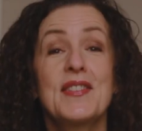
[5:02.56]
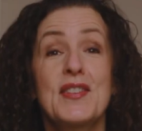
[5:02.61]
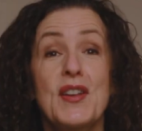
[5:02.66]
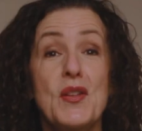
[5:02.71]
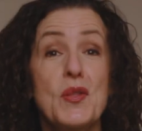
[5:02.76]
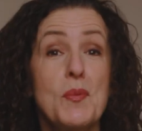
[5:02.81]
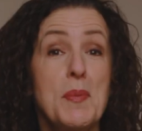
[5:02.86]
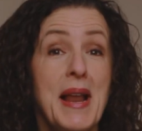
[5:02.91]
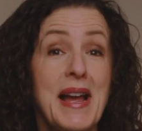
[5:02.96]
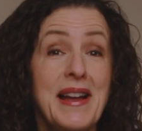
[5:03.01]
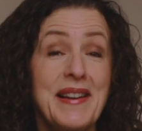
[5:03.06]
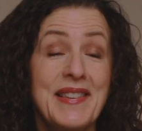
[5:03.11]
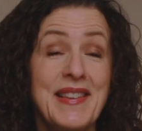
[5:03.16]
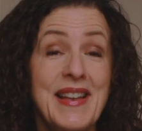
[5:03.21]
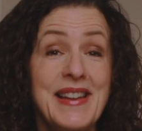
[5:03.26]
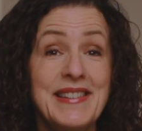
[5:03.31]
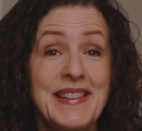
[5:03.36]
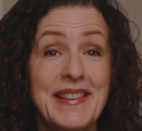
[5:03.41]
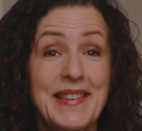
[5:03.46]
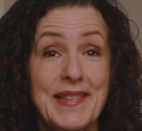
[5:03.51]
So the black
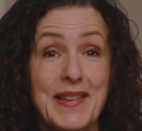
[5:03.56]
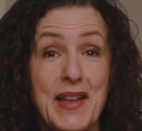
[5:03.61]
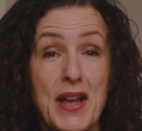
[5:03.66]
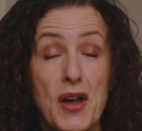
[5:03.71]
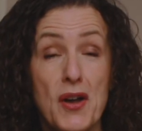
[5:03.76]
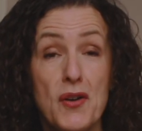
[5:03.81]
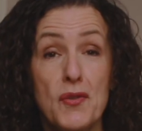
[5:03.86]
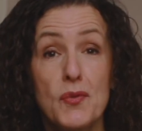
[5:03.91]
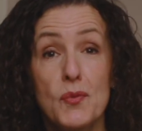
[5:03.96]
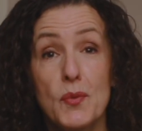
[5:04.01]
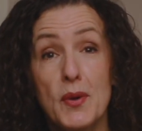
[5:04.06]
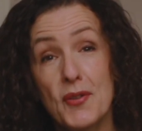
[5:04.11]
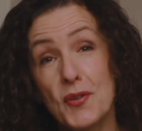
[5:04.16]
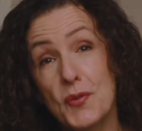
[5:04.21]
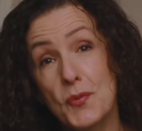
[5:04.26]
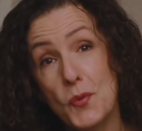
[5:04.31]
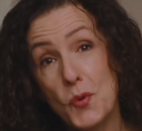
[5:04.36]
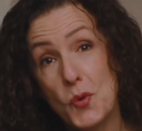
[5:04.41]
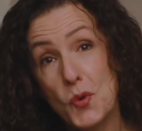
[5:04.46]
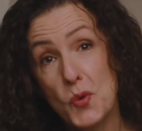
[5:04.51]
sand itself was
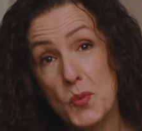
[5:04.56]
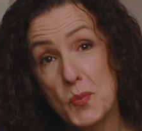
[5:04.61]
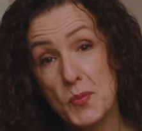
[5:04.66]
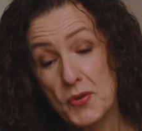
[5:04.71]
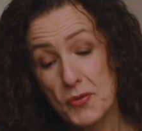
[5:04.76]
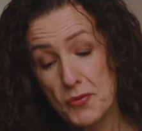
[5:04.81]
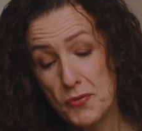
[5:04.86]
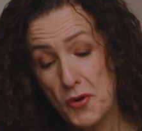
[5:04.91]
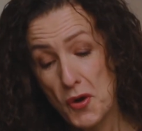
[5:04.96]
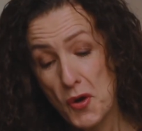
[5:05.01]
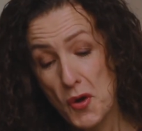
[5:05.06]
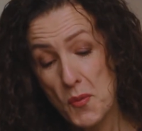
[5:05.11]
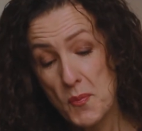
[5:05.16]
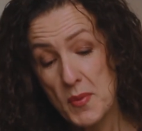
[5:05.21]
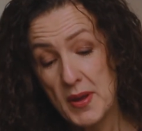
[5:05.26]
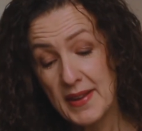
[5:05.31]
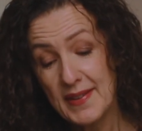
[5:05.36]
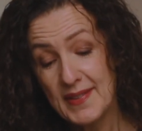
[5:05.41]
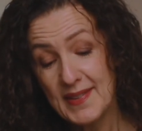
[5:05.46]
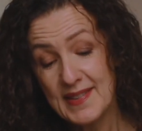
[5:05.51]
formed
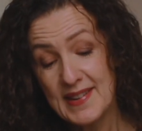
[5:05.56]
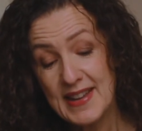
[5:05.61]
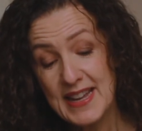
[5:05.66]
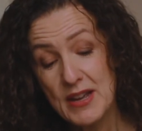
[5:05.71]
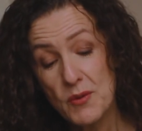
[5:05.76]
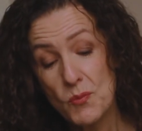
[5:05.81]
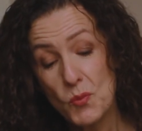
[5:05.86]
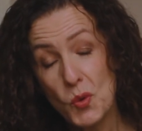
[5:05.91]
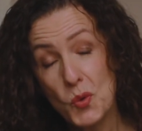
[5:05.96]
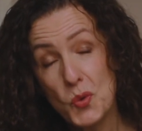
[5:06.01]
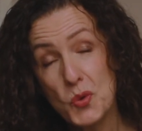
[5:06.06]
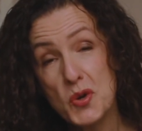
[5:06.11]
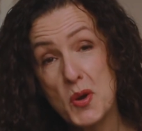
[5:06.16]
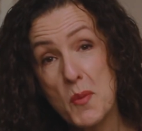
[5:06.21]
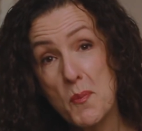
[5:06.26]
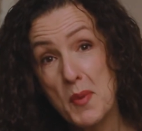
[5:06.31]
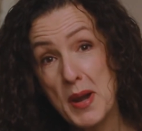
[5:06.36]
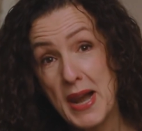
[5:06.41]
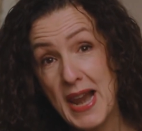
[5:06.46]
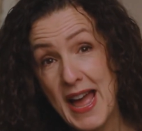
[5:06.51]
from
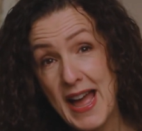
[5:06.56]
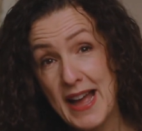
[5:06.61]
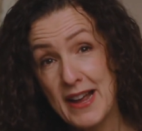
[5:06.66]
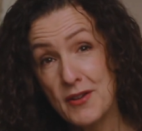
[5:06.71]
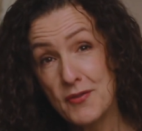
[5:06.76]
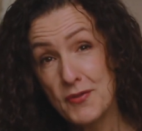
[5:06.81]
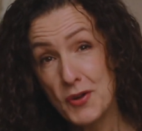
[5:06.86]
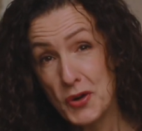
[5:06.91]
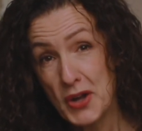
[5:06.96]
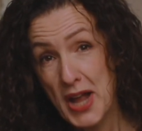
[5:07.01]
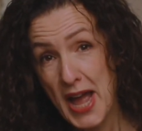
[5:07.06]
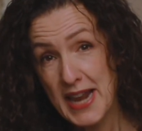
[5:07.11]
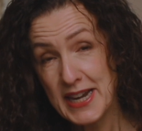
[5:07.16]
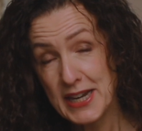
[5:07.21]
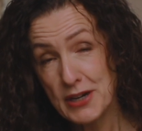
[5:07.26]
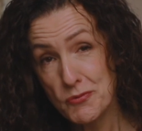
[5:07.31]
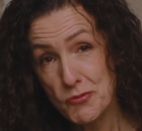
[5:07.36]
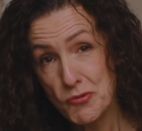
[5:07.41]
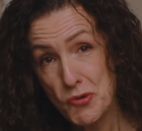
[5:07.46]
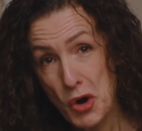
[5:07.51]
sea-worn black
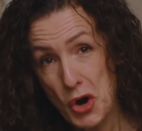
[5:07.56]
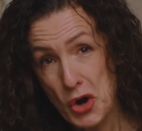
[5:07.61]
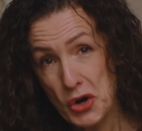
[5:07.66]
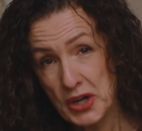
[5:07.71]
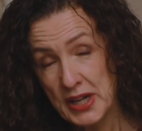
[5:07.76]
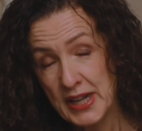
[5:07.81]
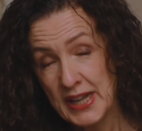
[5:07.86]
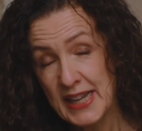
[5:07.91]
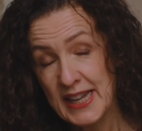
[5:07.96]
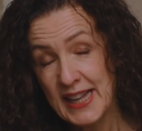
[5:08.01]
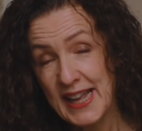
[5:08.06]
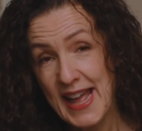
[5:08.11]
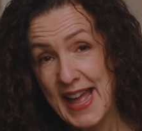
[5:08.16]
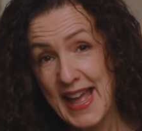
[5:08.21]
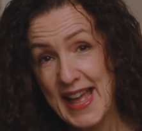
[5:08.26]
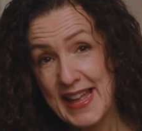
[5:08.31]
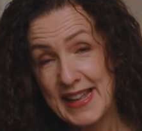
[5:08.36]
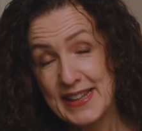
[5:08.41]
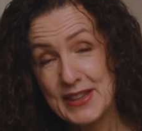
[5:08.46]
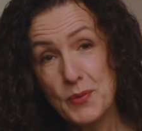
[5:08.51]
volcanic rock,
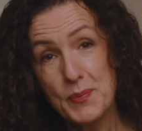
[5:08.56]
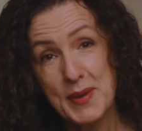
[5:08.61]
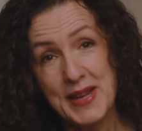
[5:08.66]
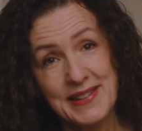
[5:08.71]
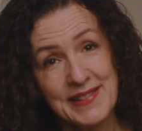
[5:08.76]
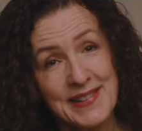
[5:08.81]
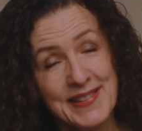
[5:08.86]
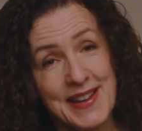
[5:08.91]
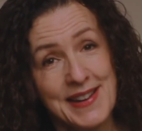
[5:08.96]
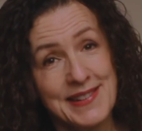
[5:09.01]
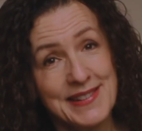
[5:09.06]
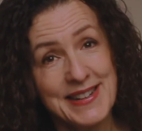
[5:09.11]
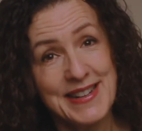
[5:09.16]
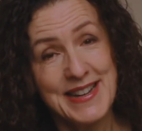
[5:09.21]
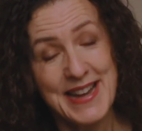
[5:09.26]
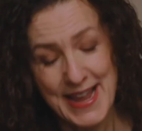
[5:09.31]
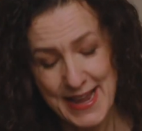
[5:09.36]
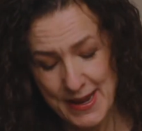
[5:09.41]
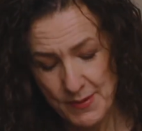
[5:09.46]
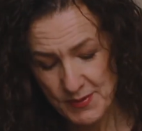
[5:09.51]
and the beach is actually
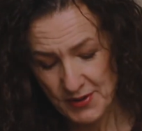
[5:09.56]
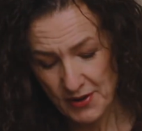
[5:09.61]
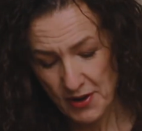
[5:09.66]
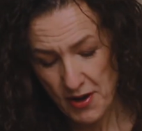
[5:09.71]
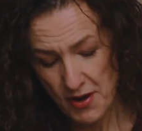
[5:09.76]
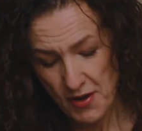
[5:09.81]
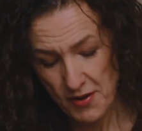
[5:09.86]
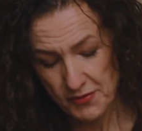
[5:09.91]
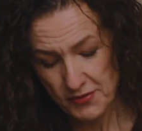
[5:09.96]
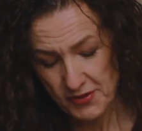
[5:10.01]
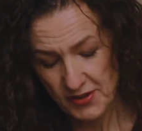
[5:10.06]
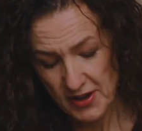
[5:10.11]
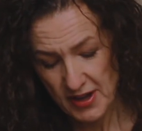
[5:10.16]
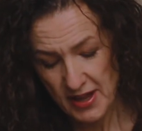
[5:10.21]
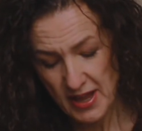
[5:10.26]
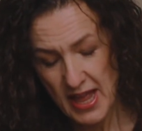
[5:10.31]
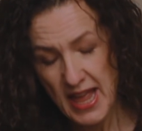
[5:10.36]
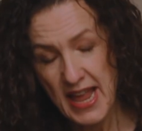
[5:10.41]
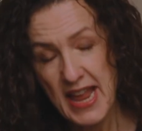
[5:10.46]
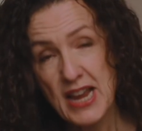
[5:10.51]
named
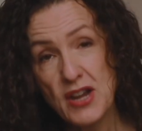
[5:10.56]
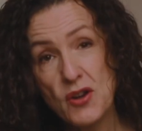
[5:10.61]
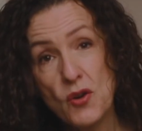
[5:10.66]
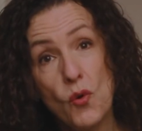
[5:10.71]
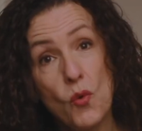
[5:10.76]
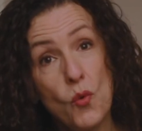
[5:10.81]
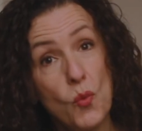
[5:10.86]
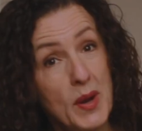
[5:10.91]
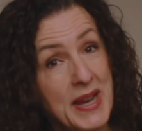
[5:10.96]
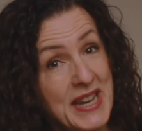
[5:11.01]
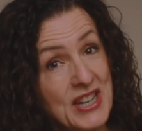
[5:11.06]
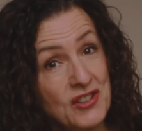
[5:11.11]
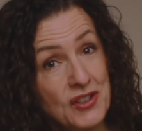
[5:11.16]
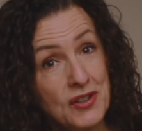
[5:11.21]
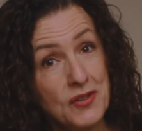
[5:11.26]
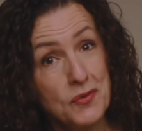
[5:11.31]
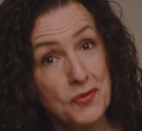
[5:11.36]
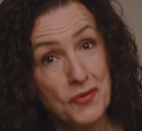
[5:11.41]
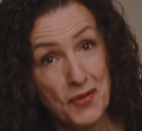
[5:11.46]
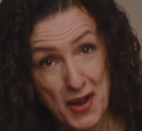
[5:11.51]
after a
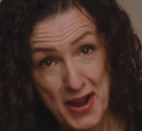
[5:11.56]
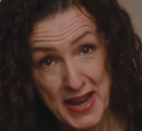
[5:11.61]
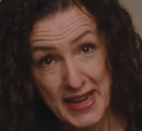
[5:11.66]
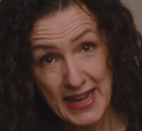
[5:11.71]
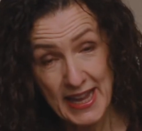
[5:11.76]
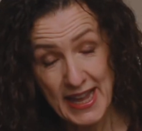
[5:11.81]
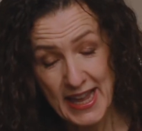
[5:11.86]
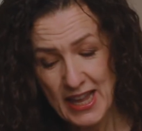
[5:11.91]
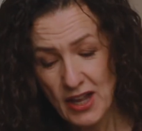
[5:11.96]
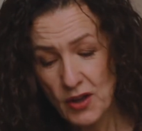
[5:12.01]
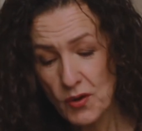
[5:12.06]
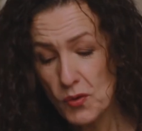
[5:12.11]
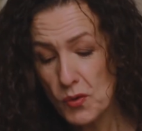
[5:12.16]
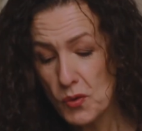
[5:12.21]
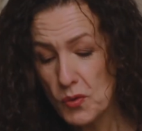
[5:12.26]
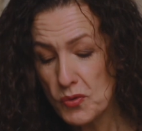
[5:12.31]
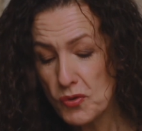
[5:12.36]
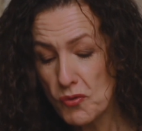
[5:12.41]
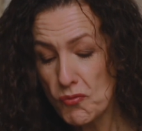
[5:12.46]
Norwegian Viking called